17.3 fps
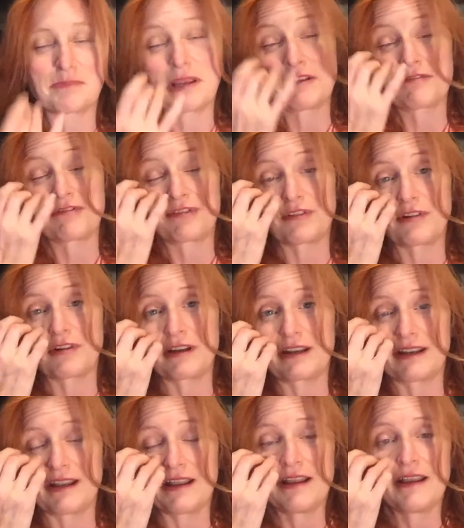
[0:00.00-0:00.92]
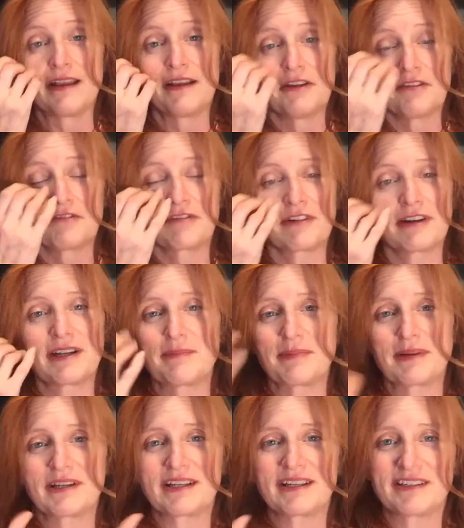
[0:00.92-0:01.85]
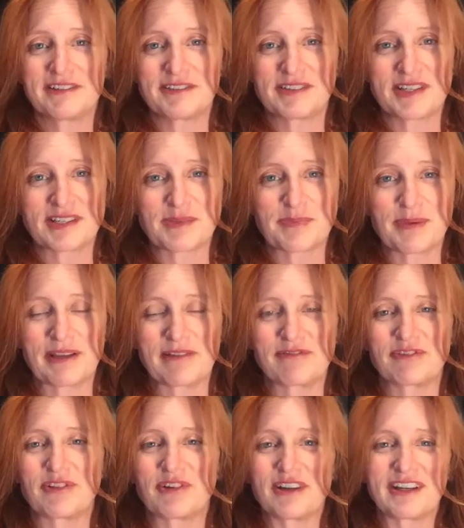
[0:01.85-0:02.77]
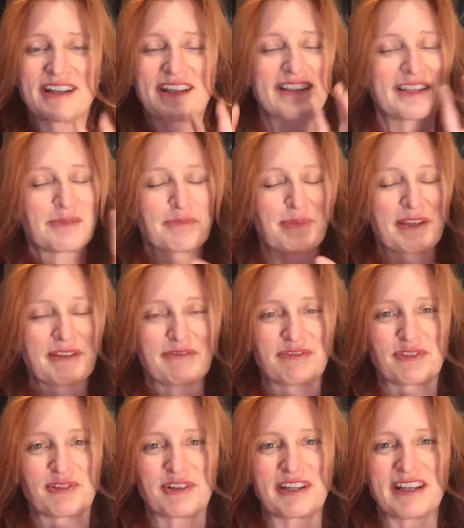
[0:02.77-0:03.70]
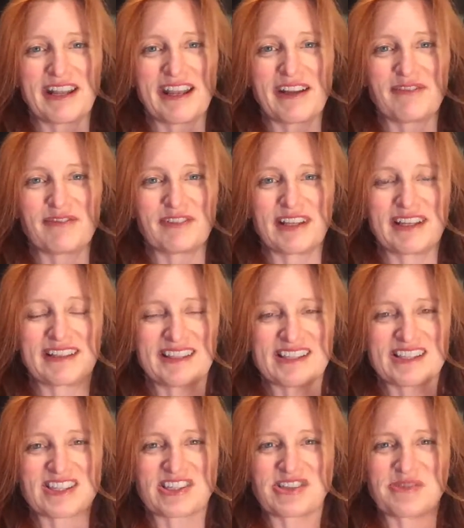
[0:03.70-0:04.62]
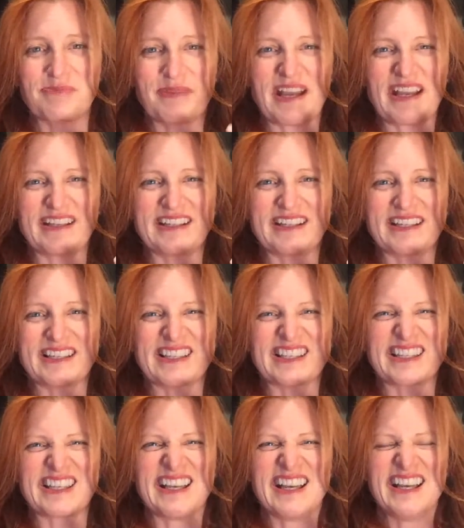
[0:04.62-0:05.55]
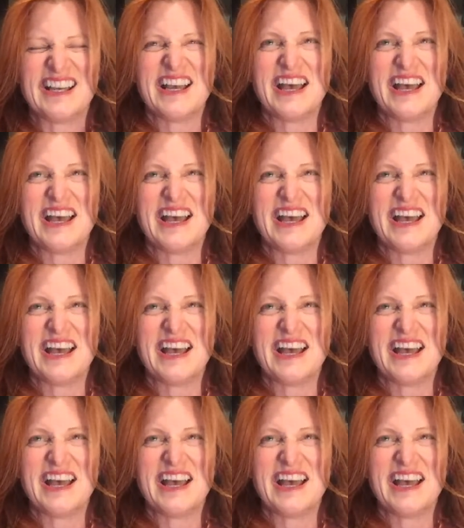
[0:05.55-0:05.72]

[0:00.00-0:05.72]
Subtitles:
Pink Floyd, for anybody who digs Pink Floyd, I think Pink Floyd have like the stupendous